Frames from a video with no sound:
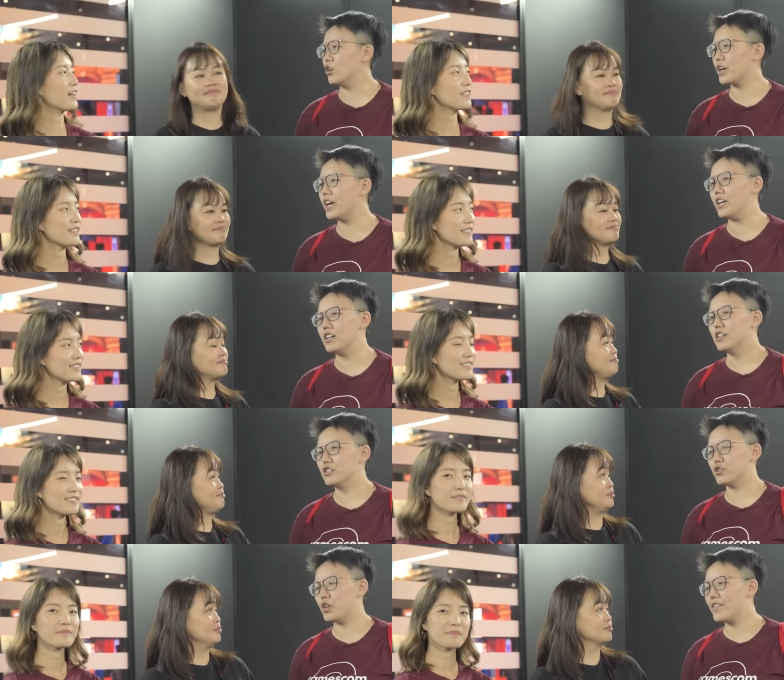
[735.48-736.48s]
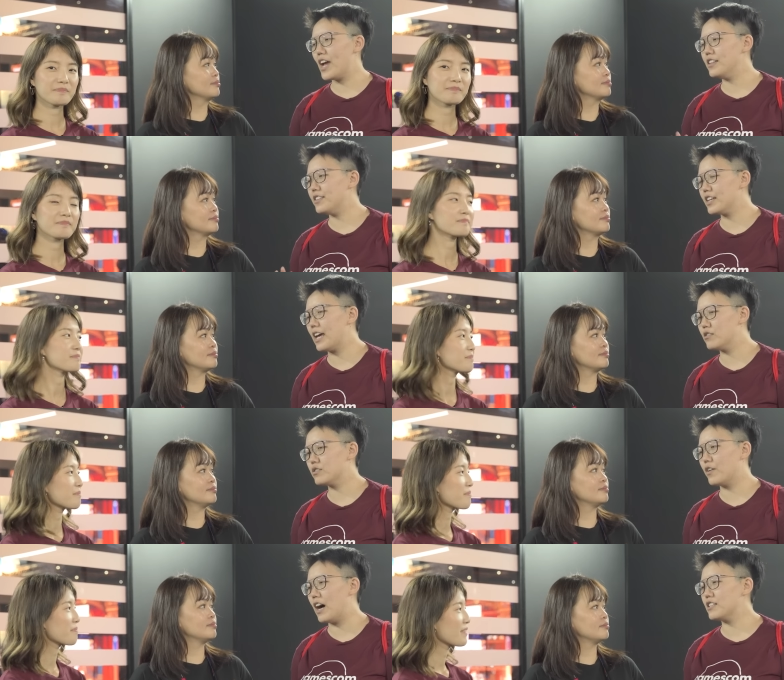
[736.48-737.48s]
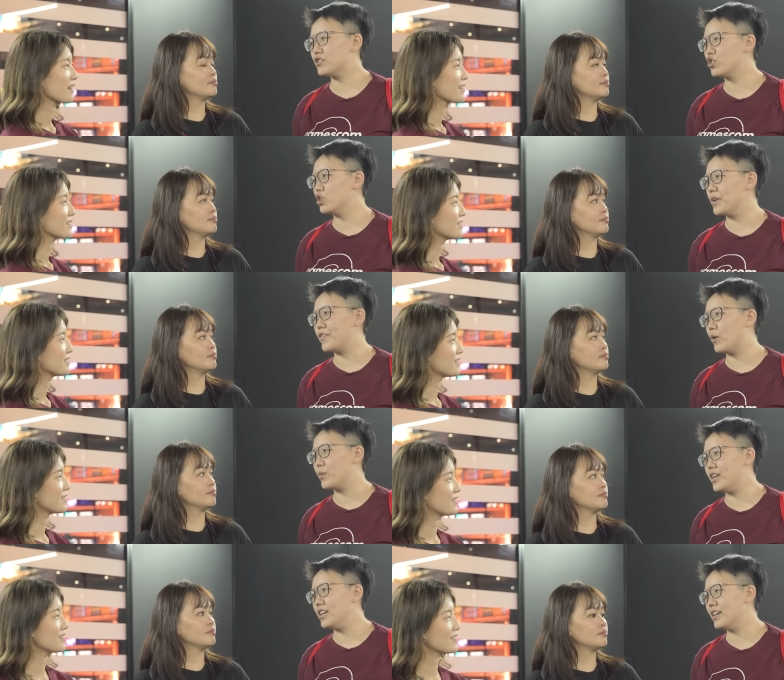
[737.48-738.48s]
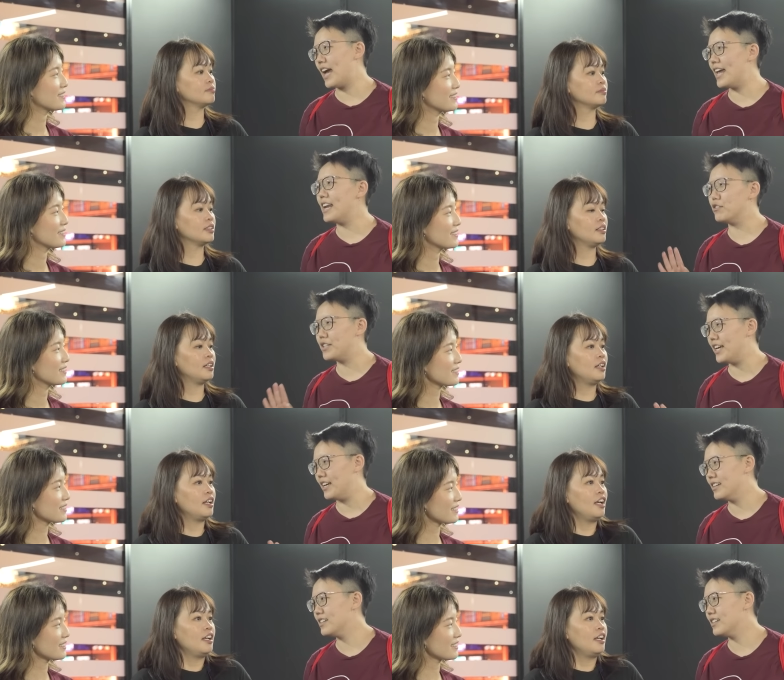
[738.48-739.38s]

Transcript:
Speaker 1: Okay, so do you have anything else for us to do before we end our day?